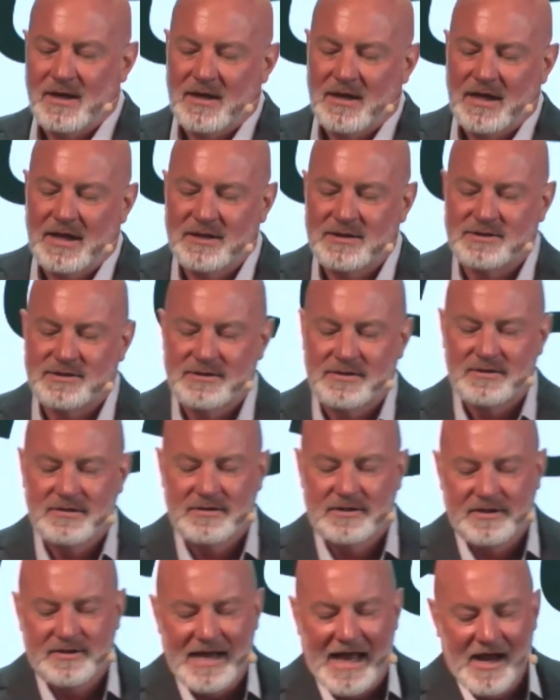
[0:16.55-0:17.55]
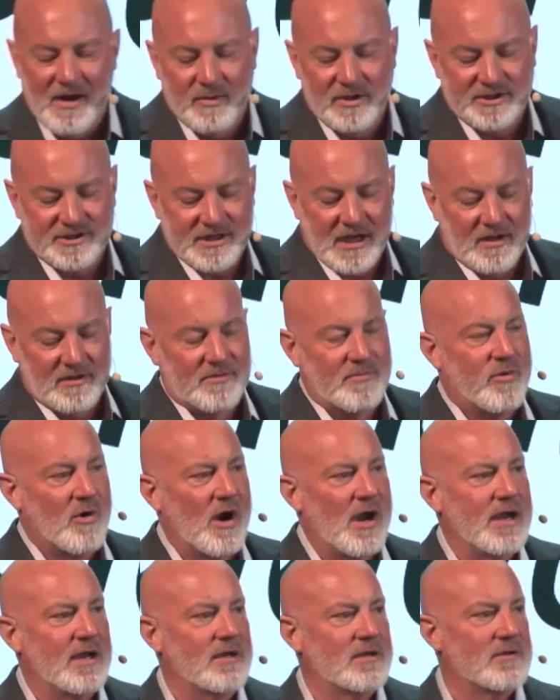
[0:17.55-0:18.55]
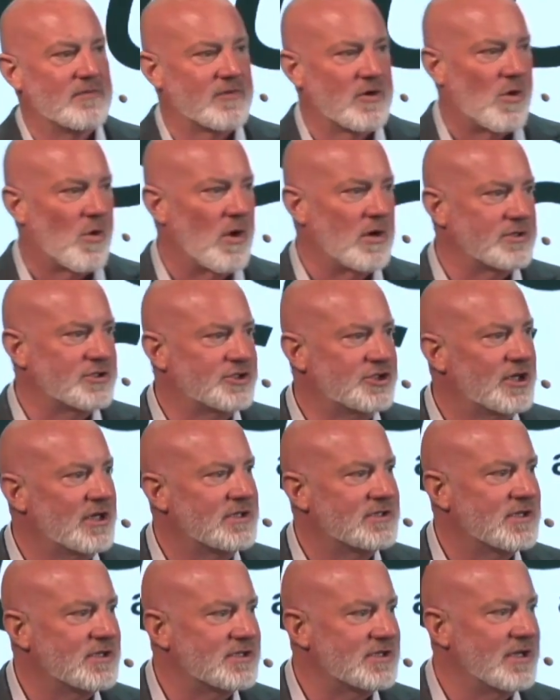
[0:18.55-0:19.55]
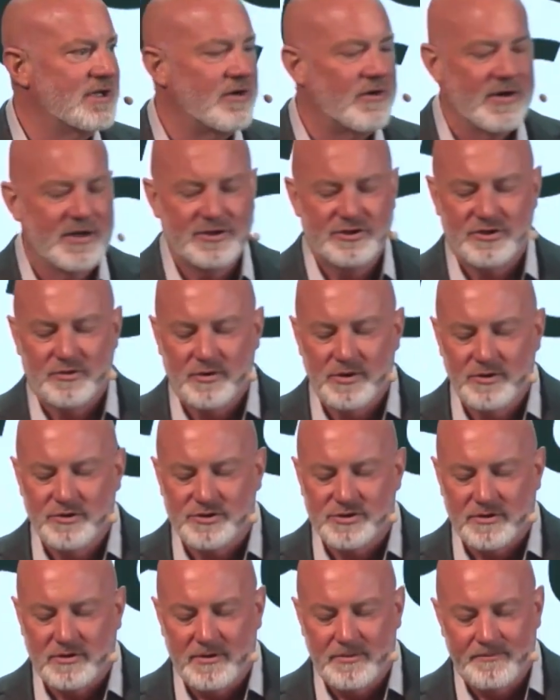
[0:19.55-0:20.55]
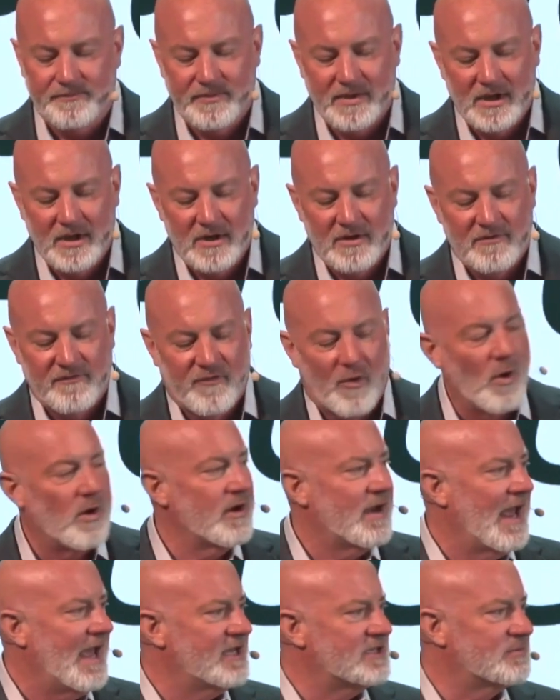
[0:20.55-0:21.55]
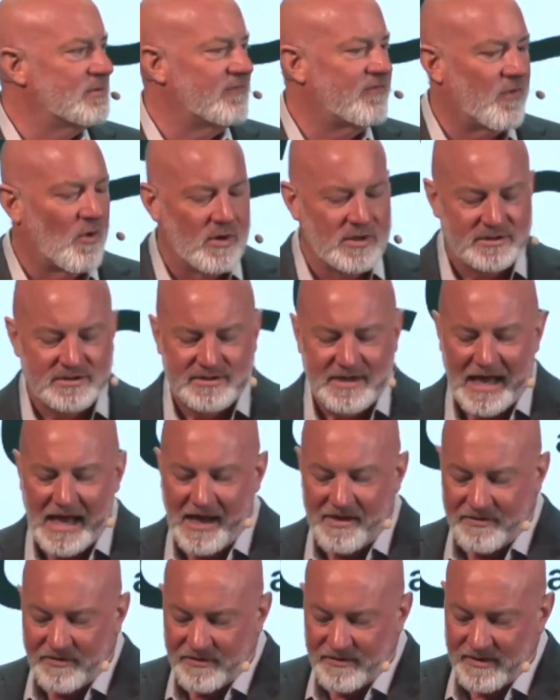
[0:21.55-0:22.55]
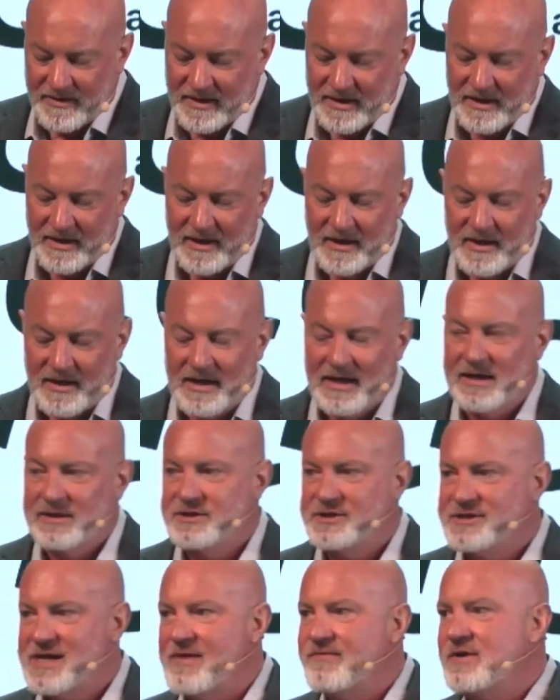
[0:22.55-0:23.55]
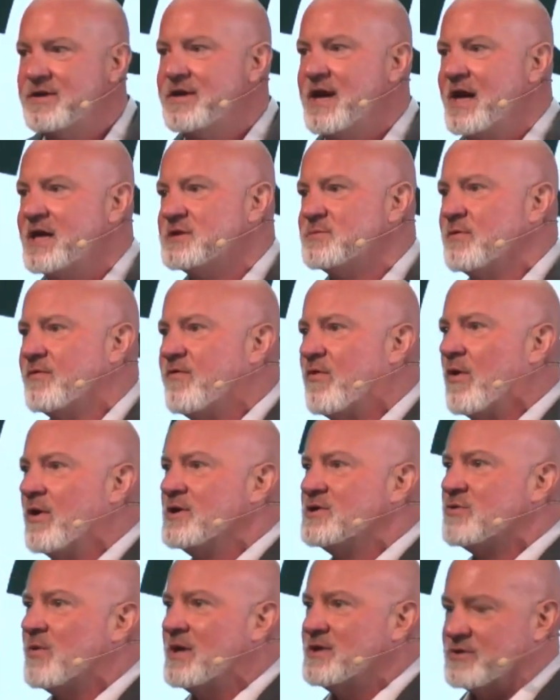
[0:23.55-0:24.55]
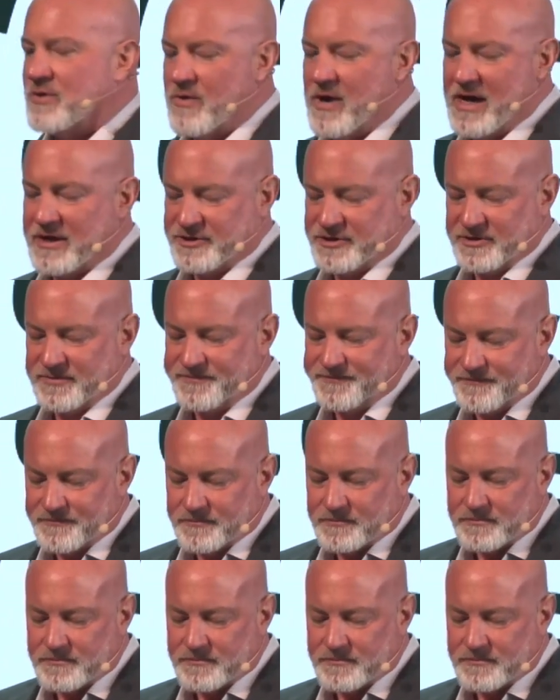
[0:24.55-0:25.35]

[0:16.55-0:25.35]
is the day we celebrate, of course, Jesus entering Jerusalem 4 days before his death and 7 days before his resurrection.